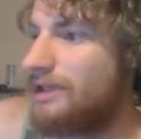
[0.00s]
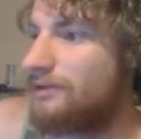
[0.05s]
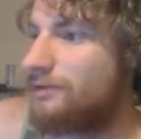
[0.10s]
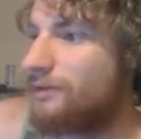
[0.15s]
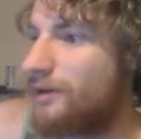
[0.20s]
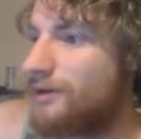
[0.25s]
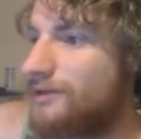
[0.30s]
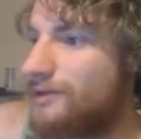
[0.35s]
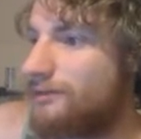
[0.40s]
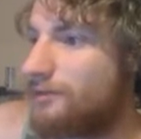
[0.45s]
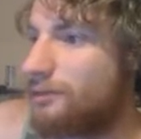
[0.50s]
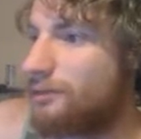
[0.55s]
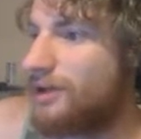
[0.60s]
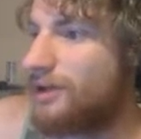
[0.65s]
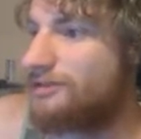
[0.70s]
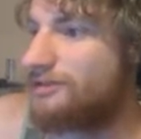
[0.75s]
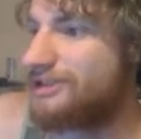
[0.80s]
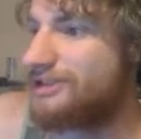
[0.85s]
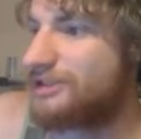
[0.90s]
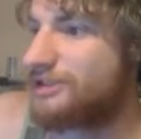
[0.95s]
In front of the
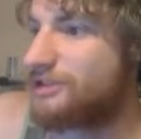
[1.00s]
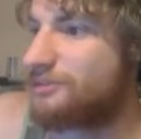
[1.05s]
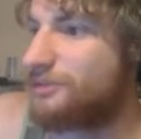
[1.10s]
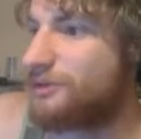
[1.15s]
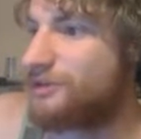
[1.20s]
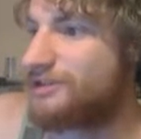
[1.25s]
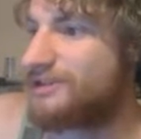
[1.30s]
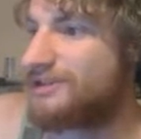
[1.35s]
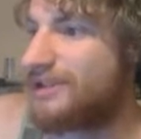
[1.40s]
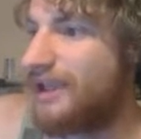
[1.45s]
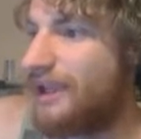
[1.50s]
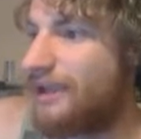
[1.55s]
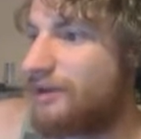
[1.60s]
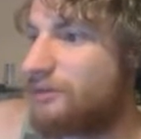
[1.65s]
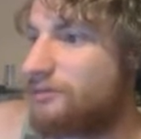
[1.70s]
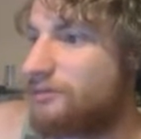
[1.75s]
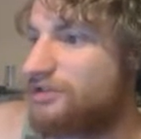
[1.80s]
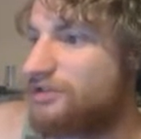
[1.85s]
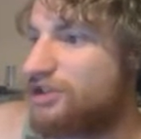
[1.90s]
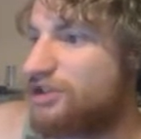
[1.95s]
well is a small
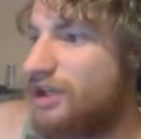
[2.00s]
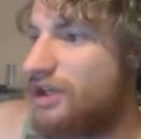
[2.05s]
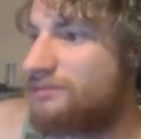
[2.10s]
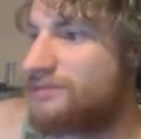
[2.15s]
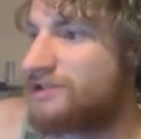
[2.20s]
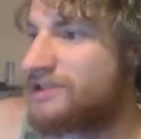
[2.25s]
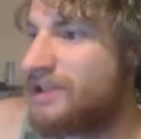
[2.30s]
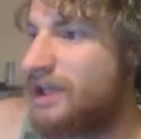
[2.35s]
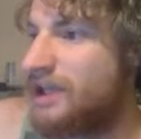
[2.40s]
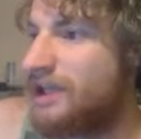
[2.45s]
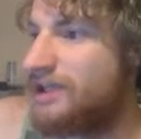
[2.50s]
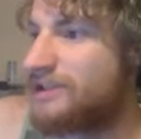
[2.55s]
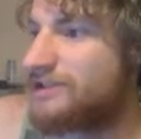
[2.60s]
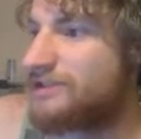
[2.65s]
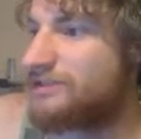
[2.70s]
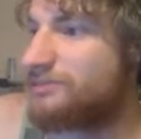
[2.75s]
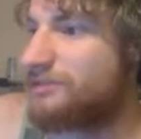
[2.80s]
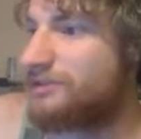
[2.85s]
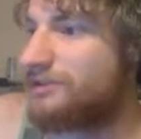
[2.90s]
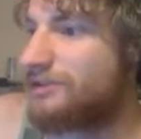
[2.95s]
sack with gems
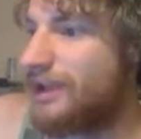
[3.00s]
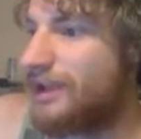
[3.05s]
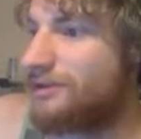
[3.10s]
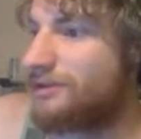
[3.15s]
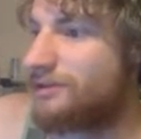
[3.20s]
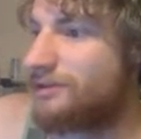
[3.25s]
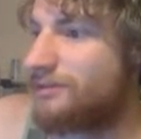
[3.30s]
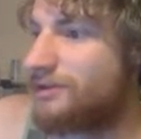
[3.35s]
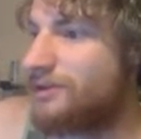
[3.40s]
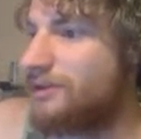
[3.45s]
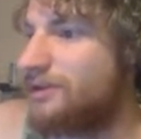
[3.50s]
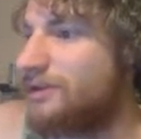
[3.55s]
spilling out of